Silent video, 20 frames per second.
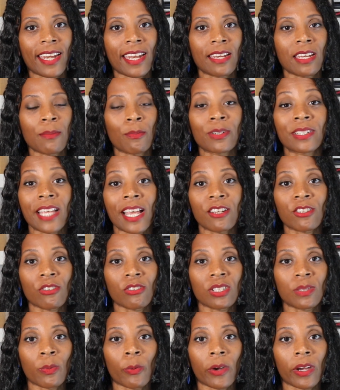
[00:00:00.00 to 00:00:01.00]
any
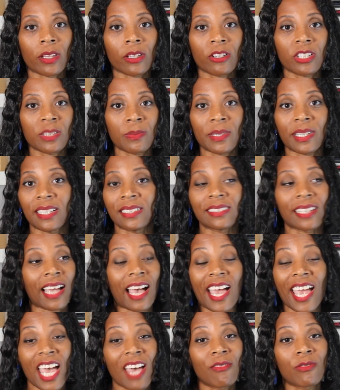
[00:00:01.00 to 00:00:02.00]
potential spoilers, because
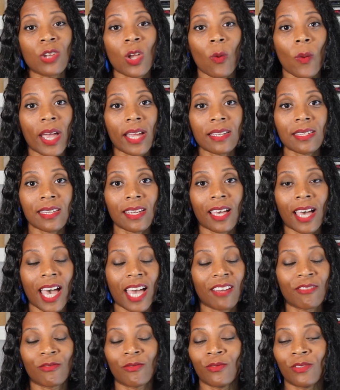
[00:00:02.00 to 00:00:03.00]
I have no idea.
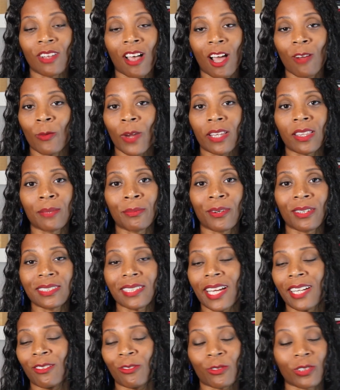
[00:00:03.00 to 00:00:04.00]
I've not read the
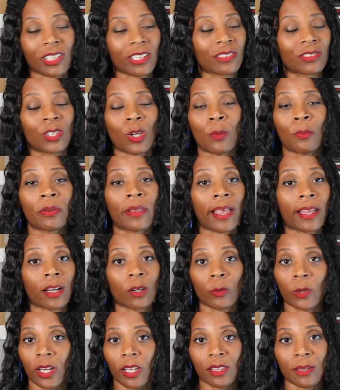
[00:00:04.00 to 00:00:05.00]
books. I don't plan
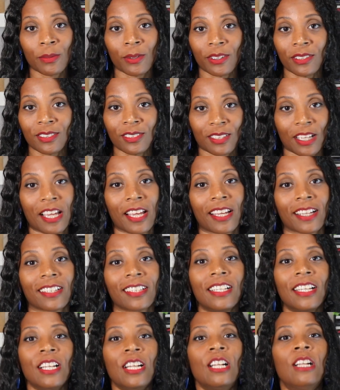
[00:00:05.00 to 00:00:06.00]
on reading the books.
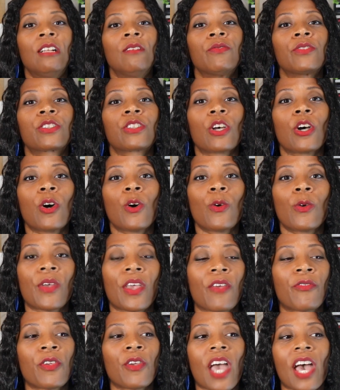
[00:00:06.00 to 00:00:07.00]
So
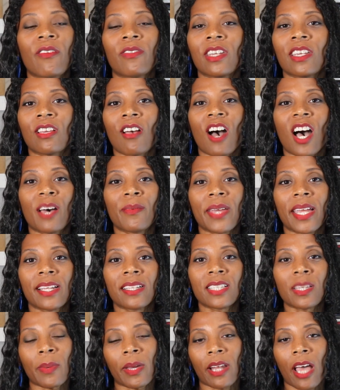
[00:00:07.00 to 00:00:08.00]
if you have any
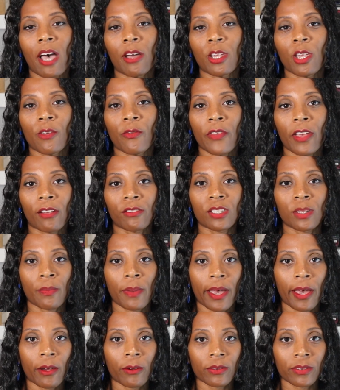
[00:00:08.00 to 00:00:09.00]
comments about how you felt
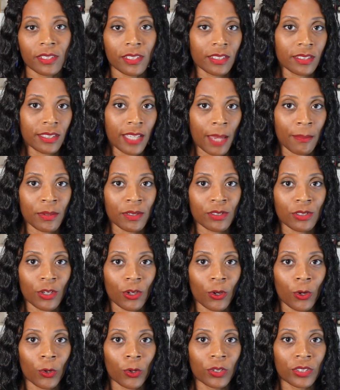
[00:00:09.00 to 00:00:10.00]
about this
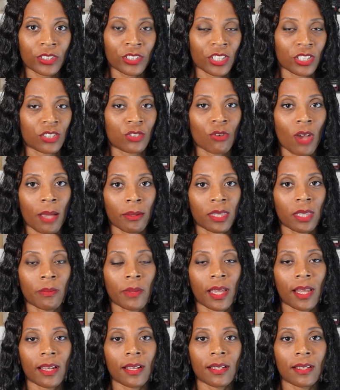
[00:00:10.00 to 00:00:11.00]
episode, just drop
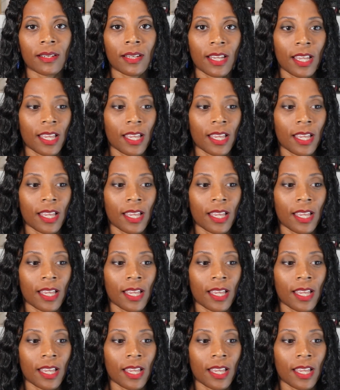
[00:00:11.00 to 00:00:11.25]
them in